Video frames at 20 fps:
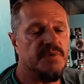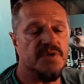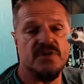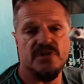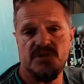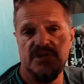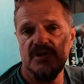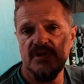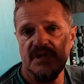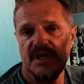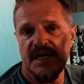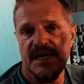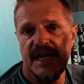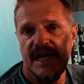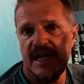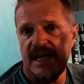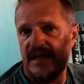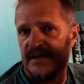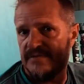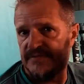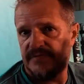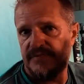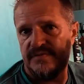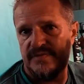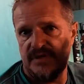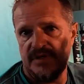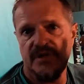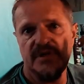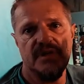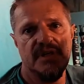because you can have,
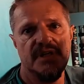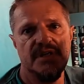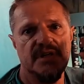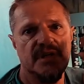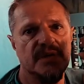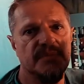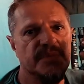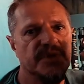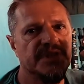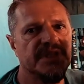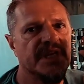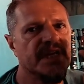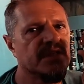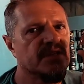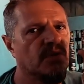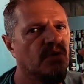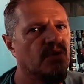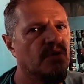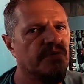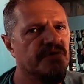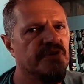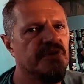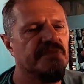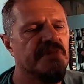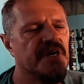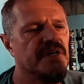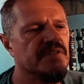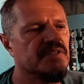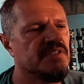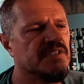you can protect all of your
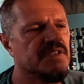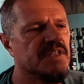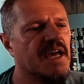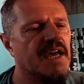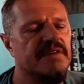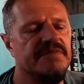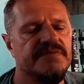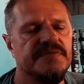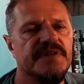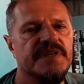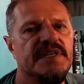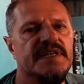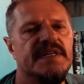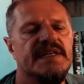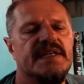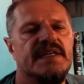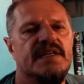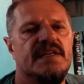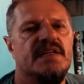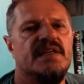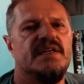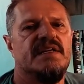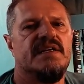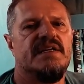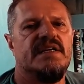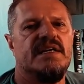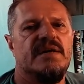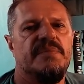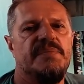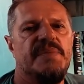boat stuff.
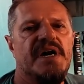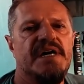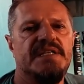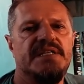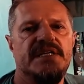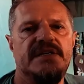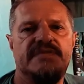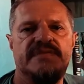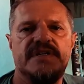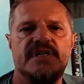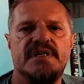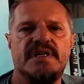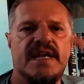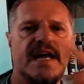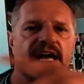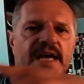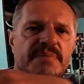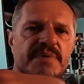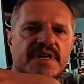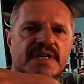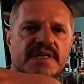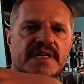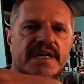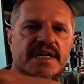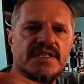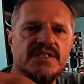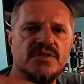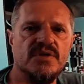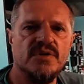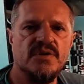But if the neighbor
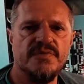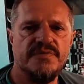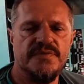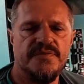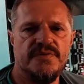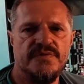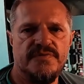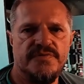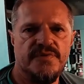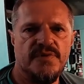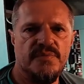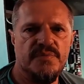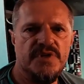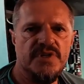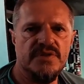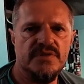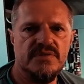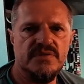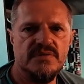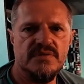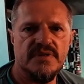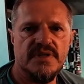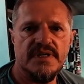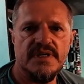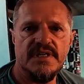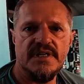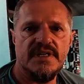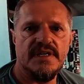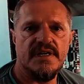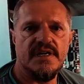next door from you
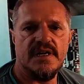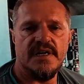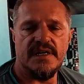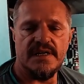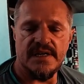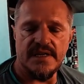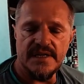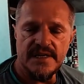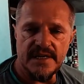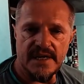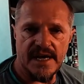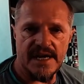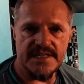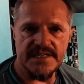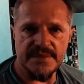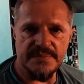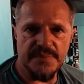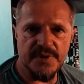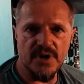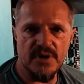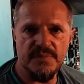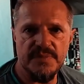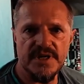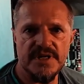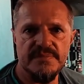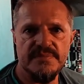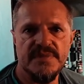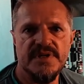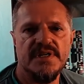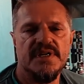has a
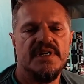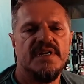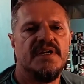problem,